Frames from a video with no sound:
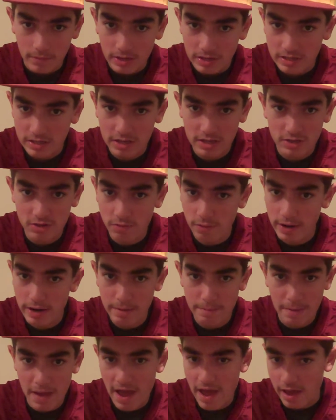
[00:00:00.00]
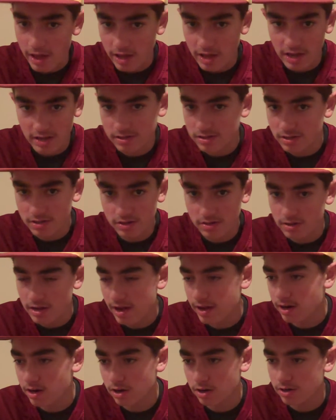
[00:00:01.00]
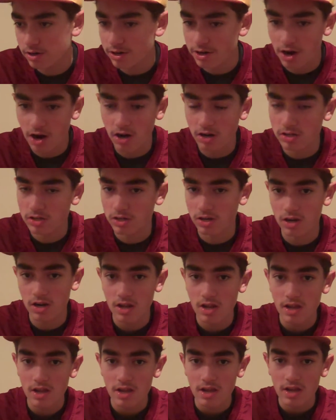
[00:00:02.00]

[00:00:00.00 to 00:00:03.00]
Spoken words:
Since Green Bay, he hasn't had 100 yards, or